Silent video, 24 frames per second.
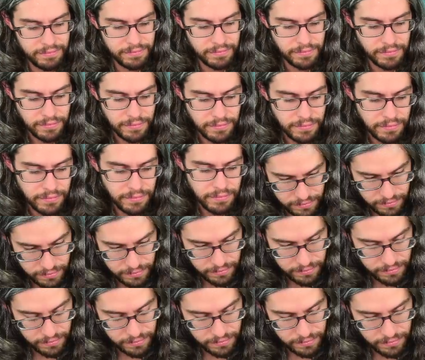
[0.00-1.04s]

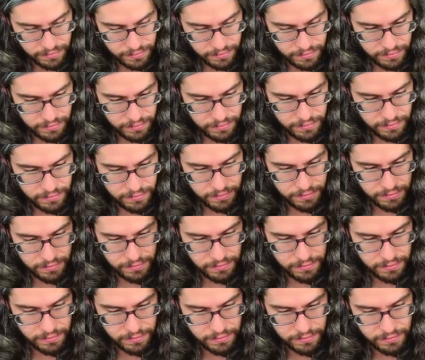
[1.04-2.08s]

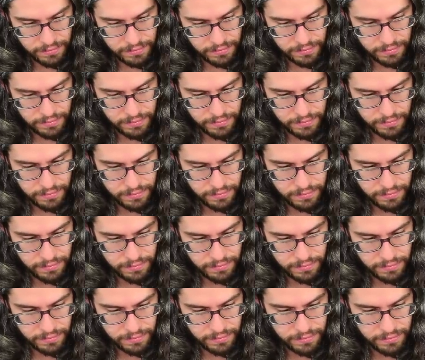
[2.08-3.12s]

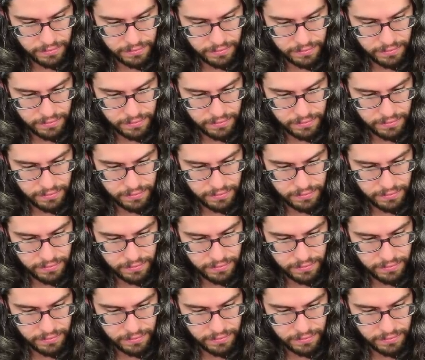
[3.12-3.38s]
[no speech]